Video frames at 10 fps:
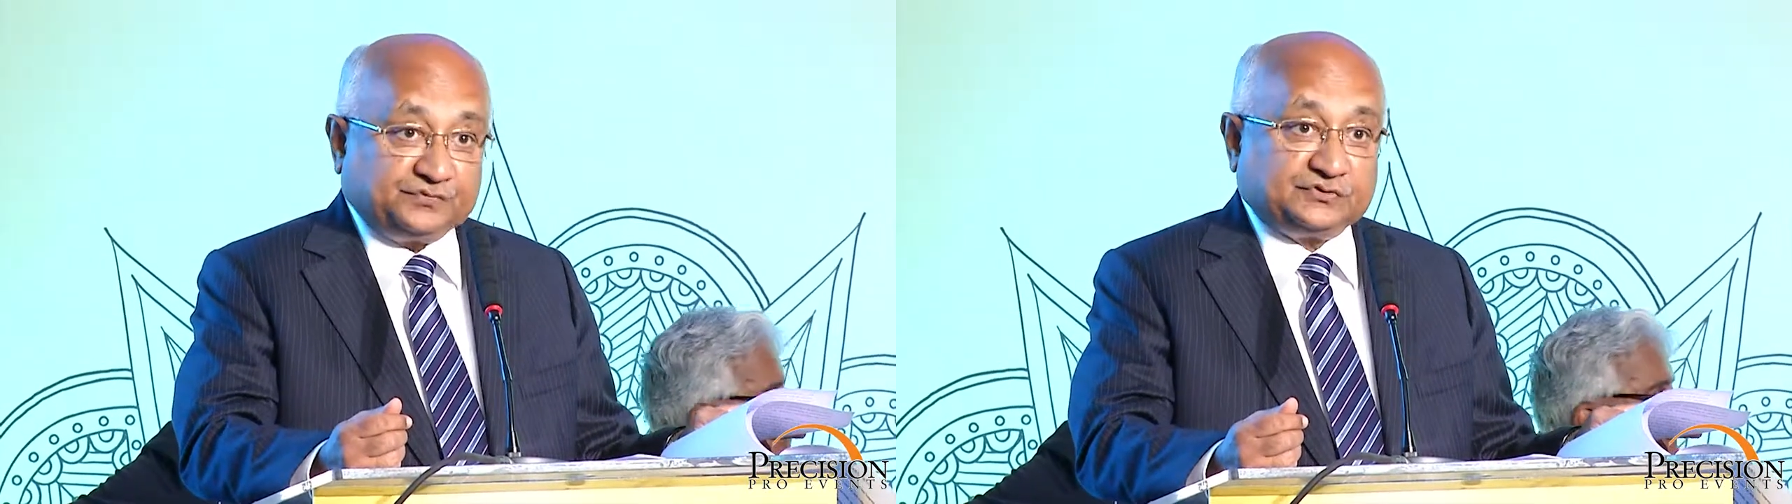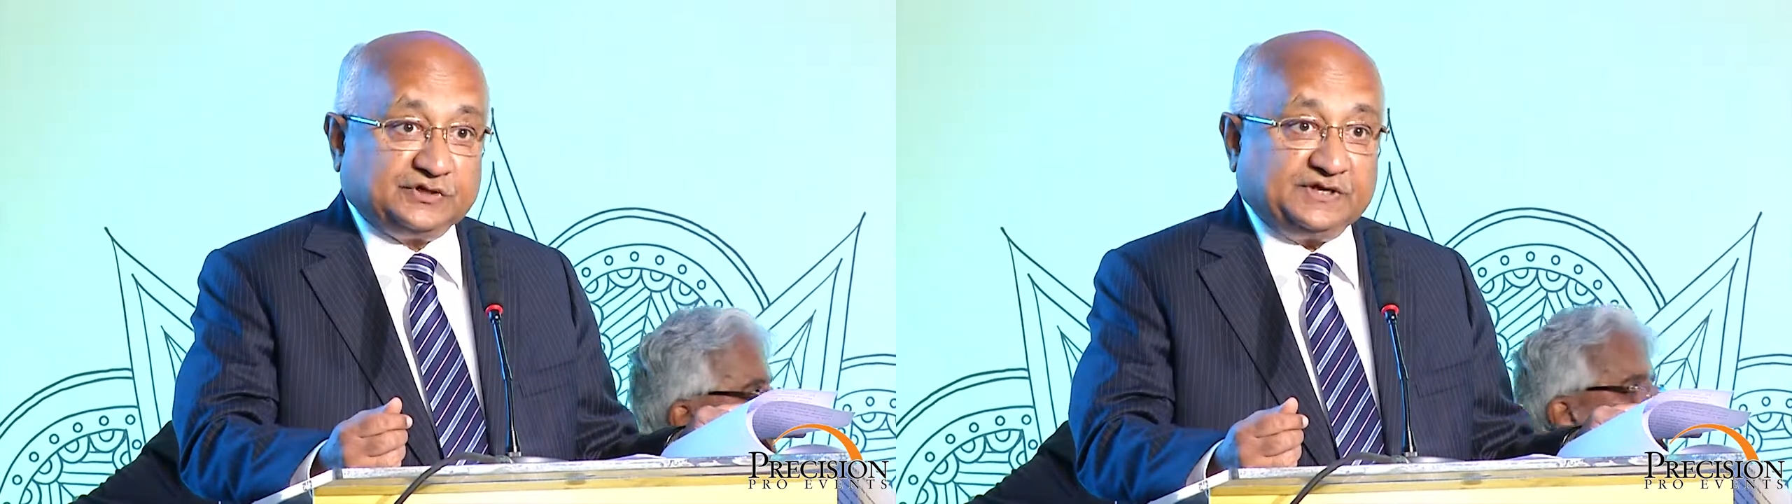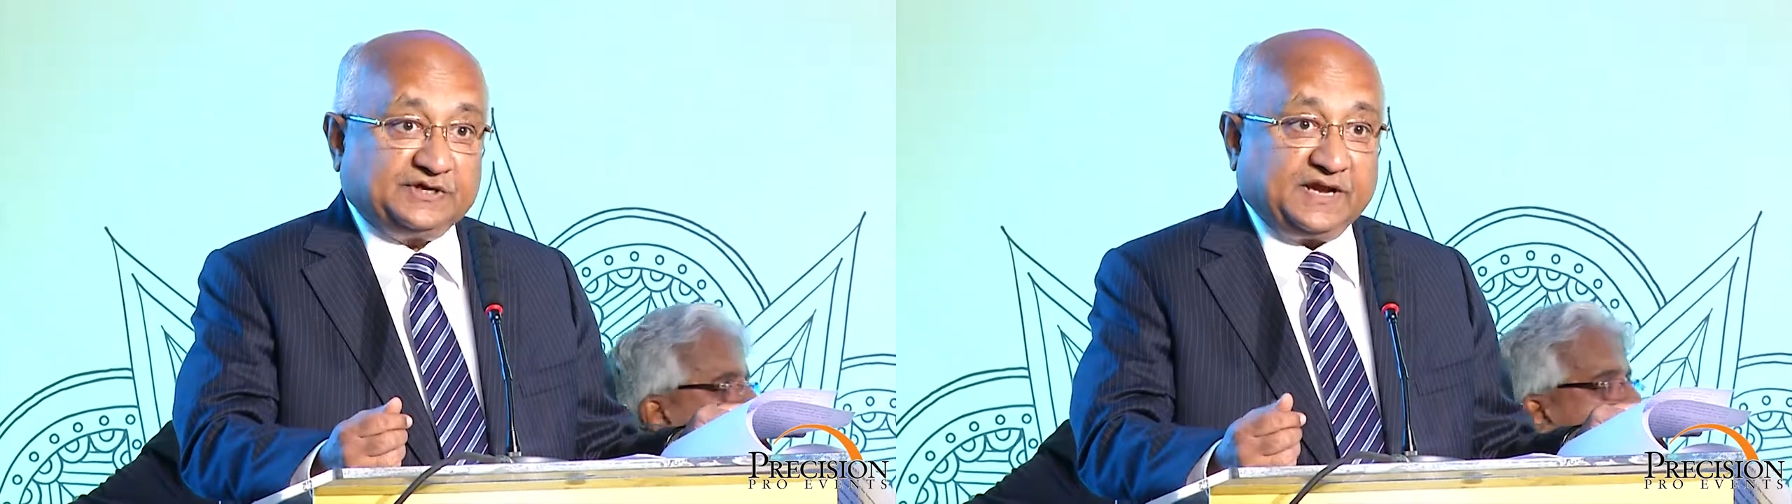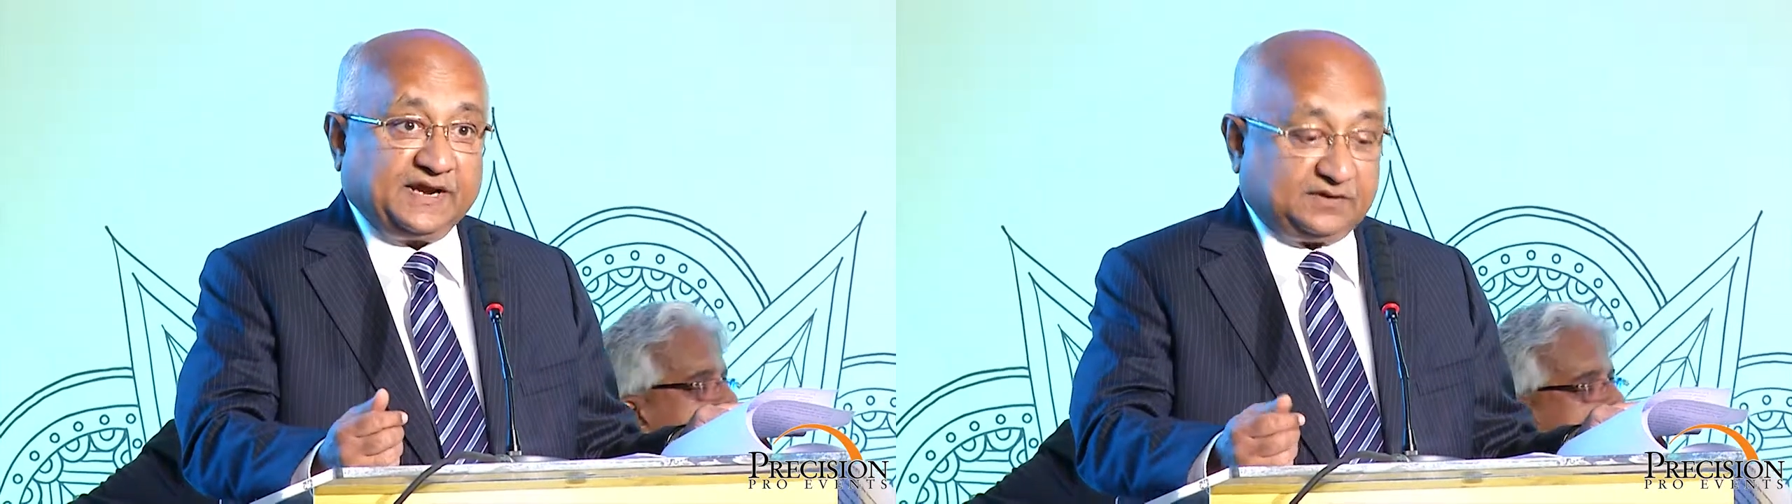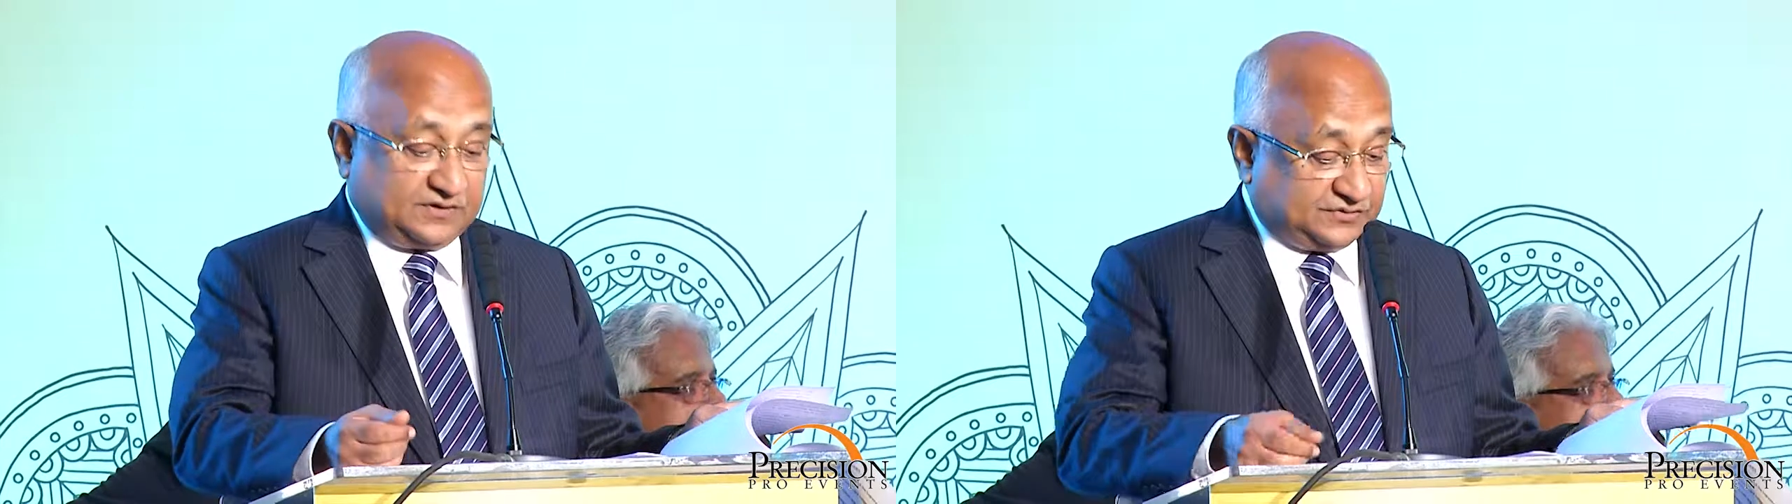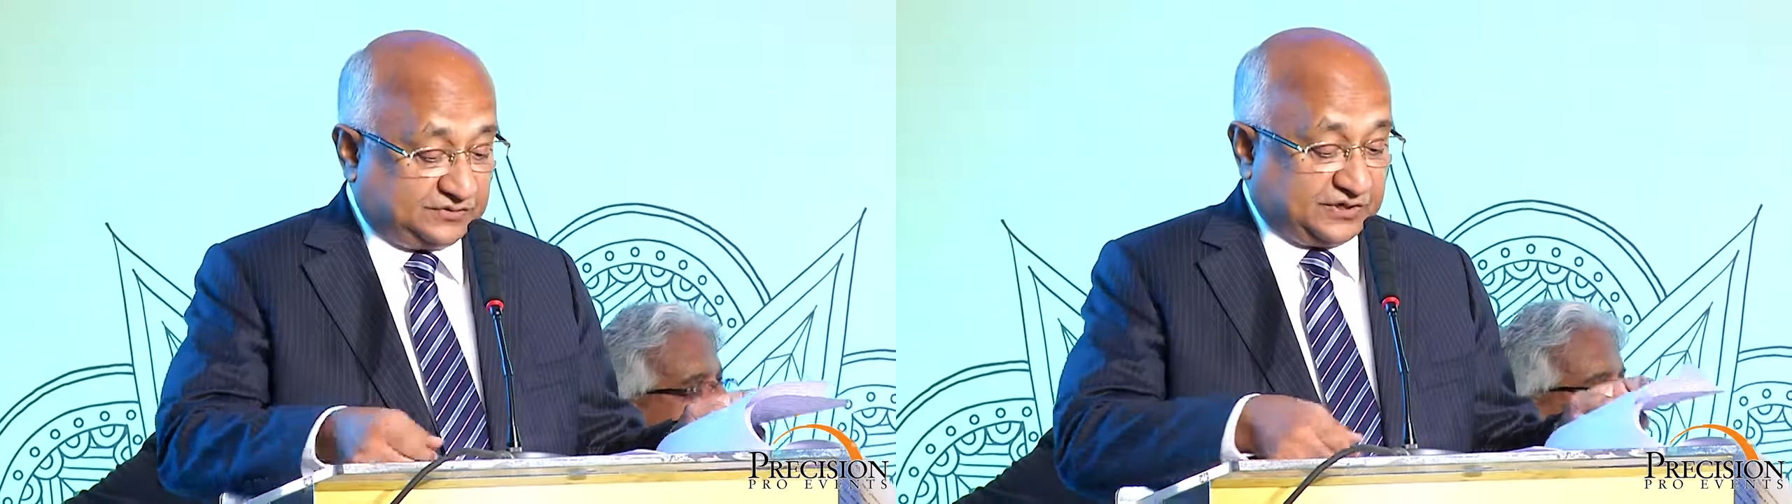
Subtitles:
38,